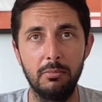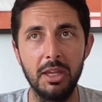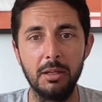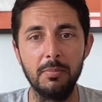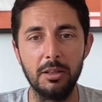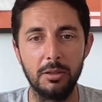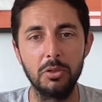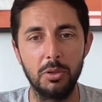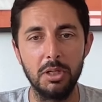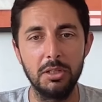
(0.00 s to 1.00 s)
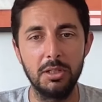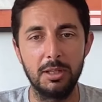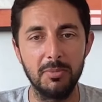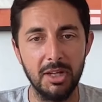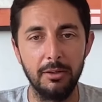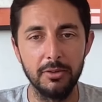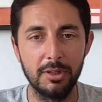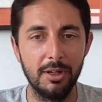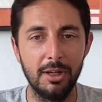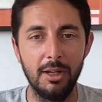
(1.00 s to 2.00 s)
they can make those choices
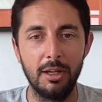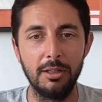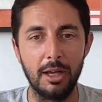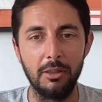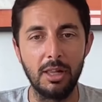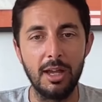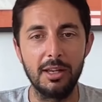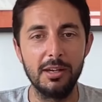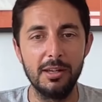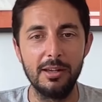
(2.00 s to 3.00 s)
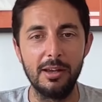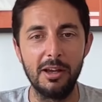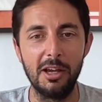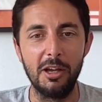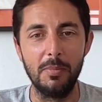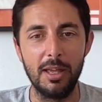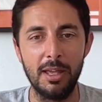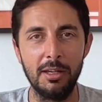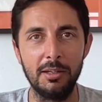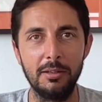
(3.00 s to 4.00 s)
themselves down the line. Um,
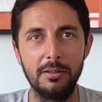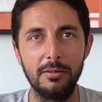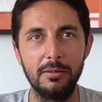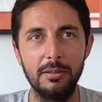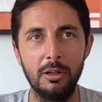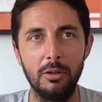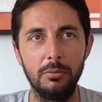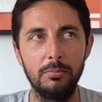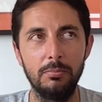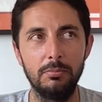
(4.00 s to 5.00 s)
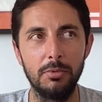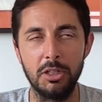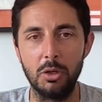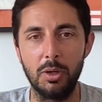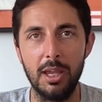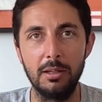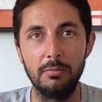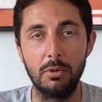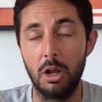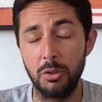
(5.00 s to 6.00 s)
and you know, it's okay
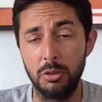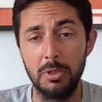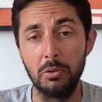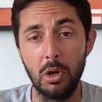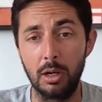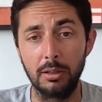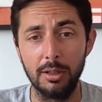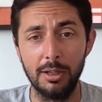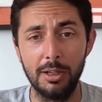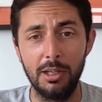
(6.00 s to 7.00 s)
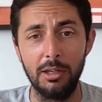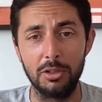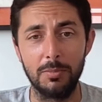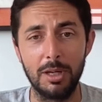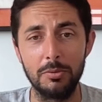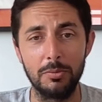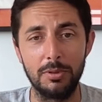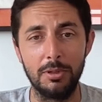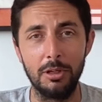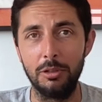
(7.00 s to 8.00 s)
also to be wrong. You know, sometimes
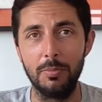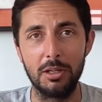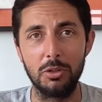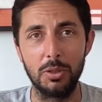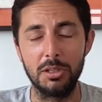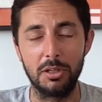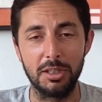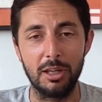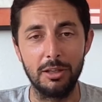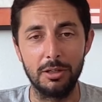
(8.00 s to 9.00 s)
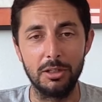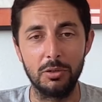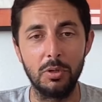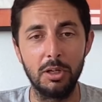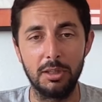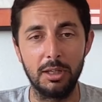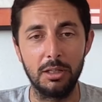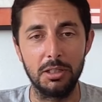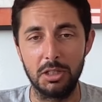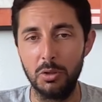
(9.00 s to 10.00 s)
you know you make a choice altogether and it's the wrong
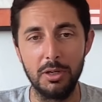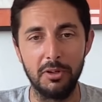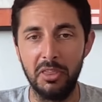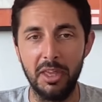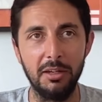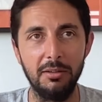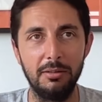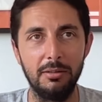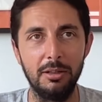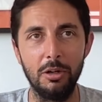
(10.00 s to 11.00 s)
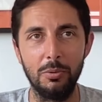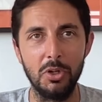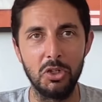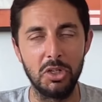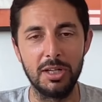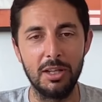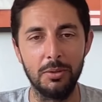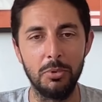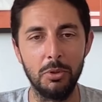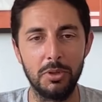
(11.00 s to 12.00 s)
thing. And it's no different than you know when she's
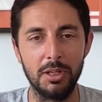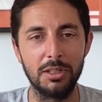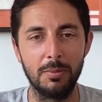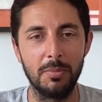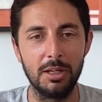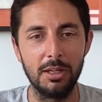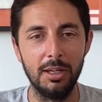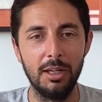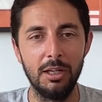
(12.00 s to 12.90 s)
at the booth and somebody